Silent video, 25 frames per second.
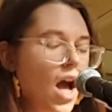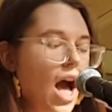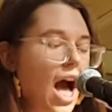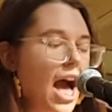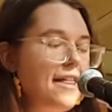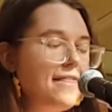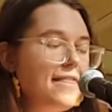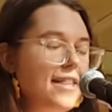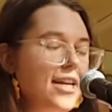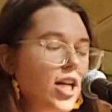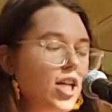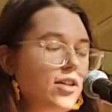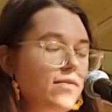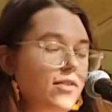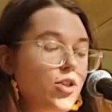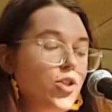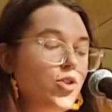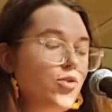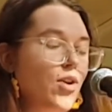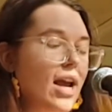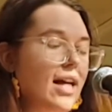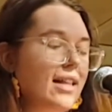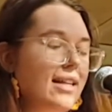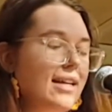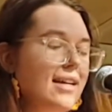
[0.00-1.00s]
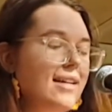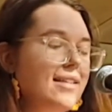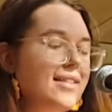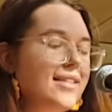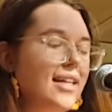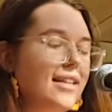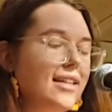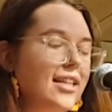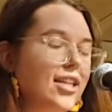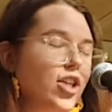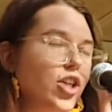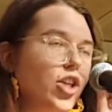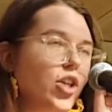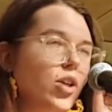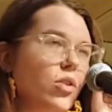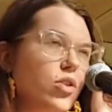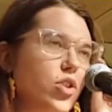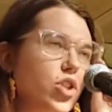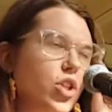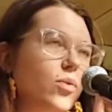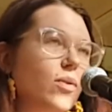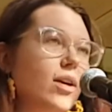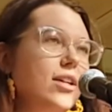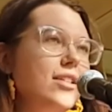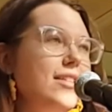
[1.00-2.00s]
I think of Australia selling
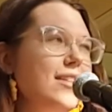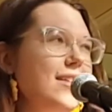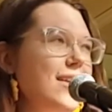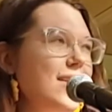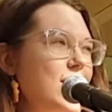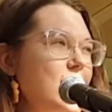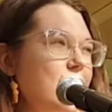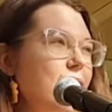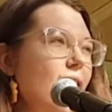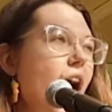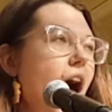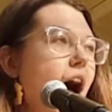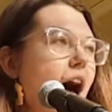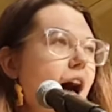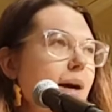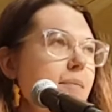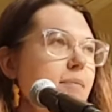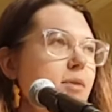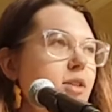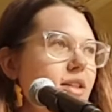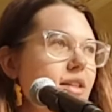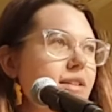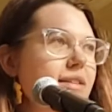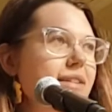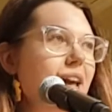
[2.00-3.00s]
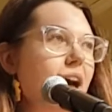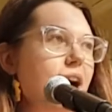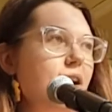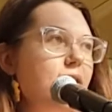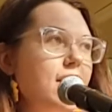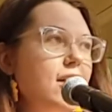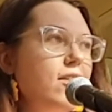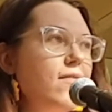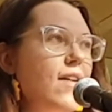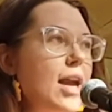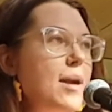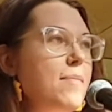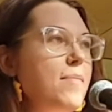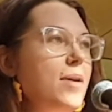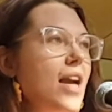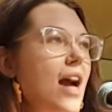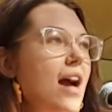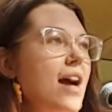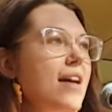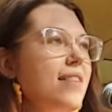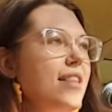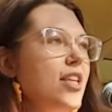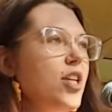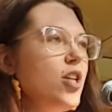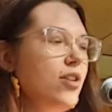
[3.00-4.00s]
huge quantities of arms to Saudi Arabia
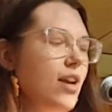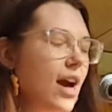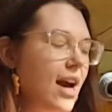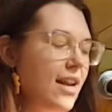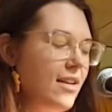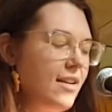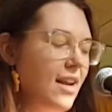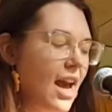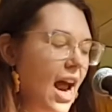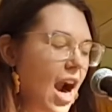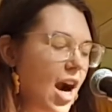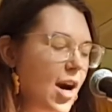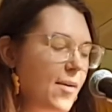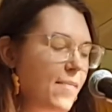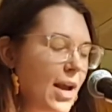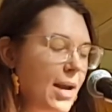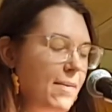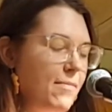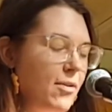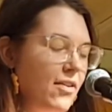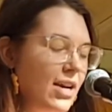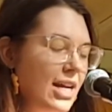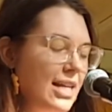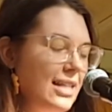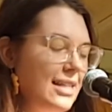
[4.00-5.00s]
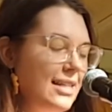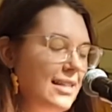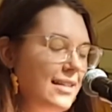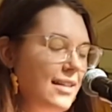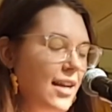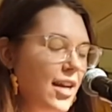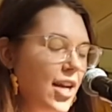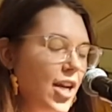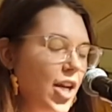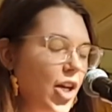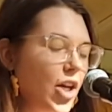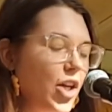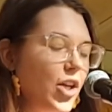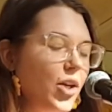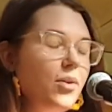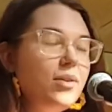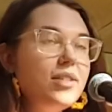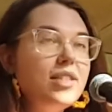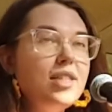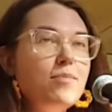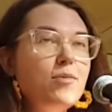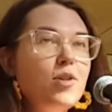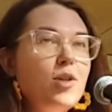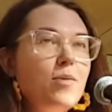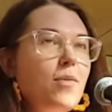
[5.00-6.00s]
and the United Arab Emirates, who
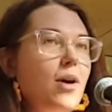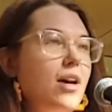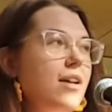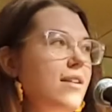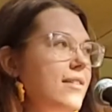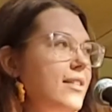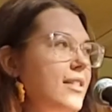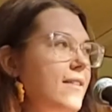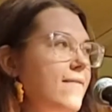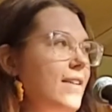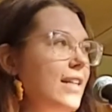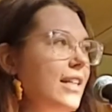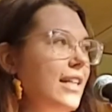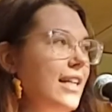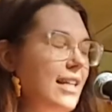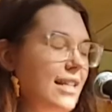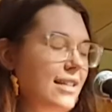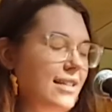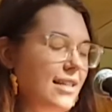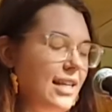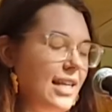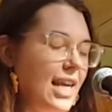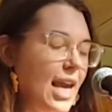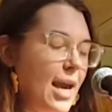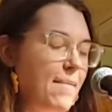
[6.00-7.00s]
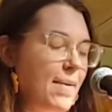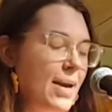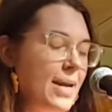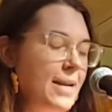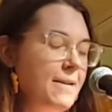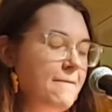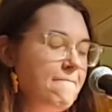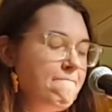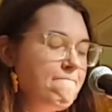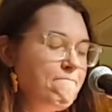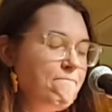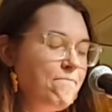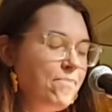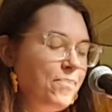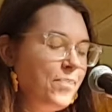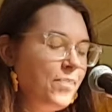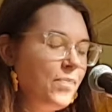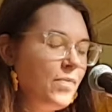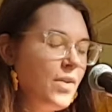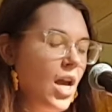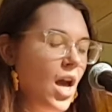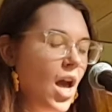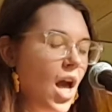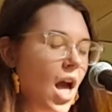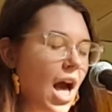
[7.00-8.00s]
use them to murder civilians in Yemen.
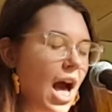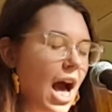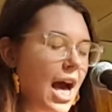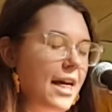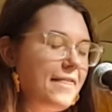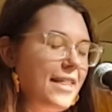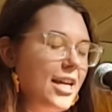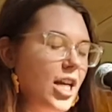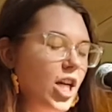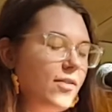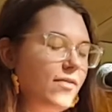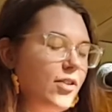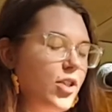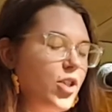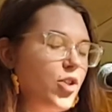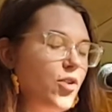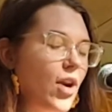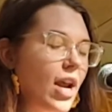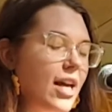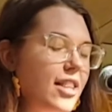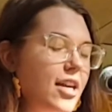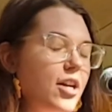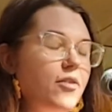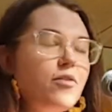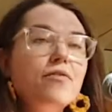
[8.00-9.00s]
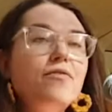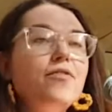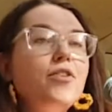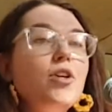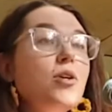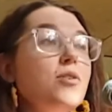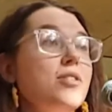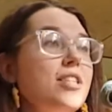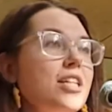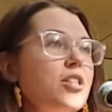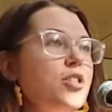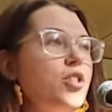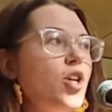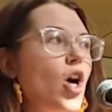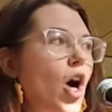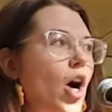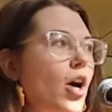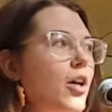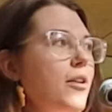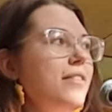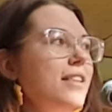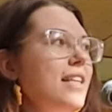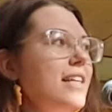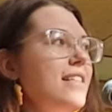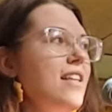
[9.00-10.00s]
I think of Australia refusing to
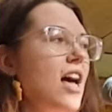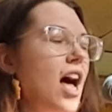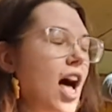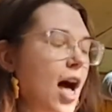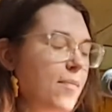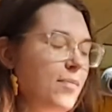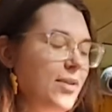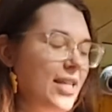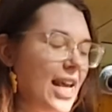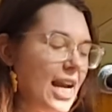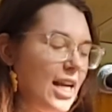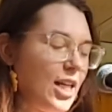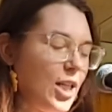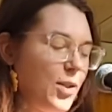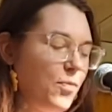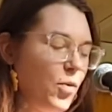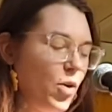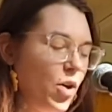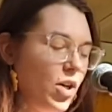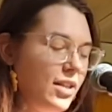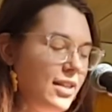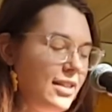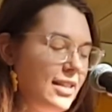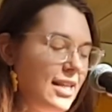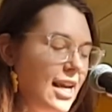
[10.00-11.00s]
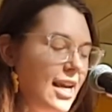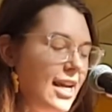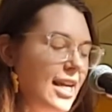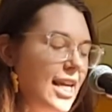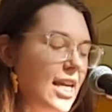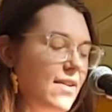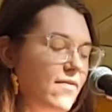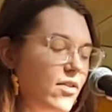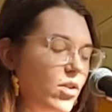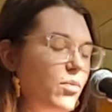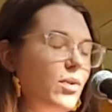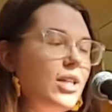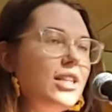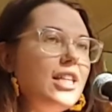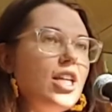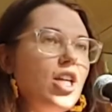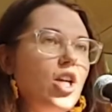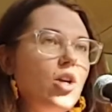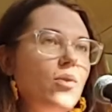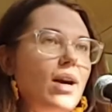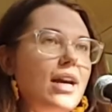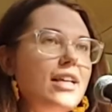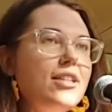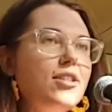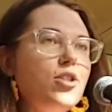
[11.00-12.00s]
halt these arms exports, even when the
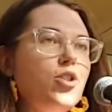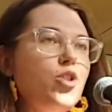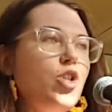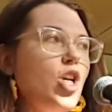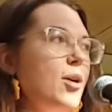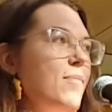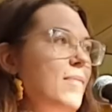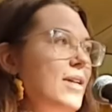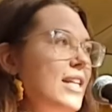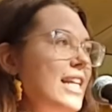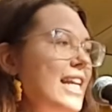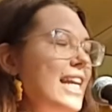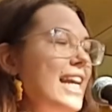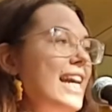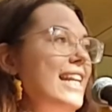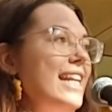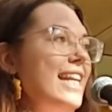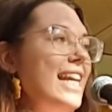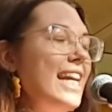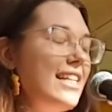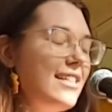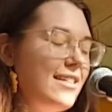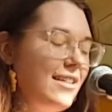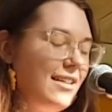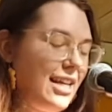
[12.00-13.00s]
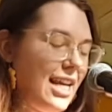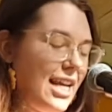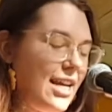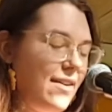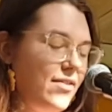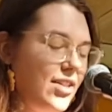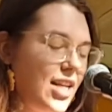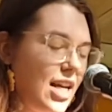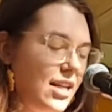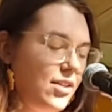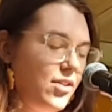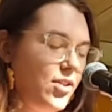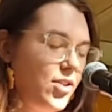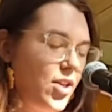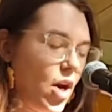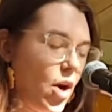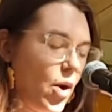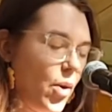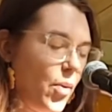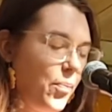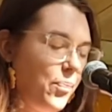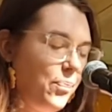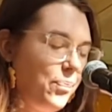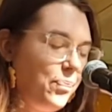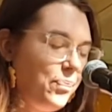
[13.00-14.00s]
US, Germany, and Italy have done so.